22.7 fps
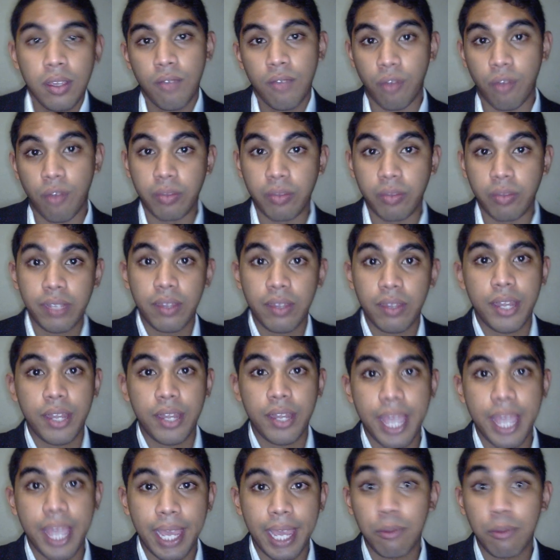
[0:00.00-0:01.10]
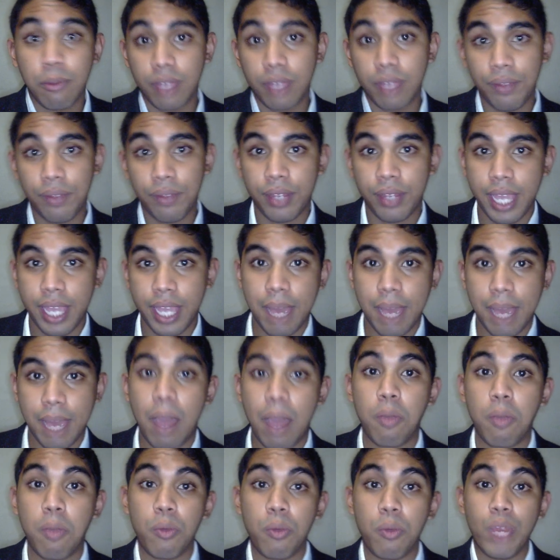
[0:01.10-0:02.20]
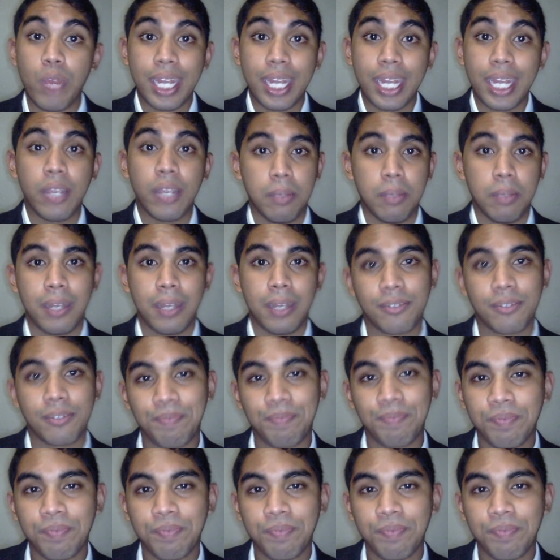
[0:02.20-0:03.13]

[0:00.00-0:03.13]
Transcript: From 6:30 a.m. to 7:30 a.m. I will be reading on the bus.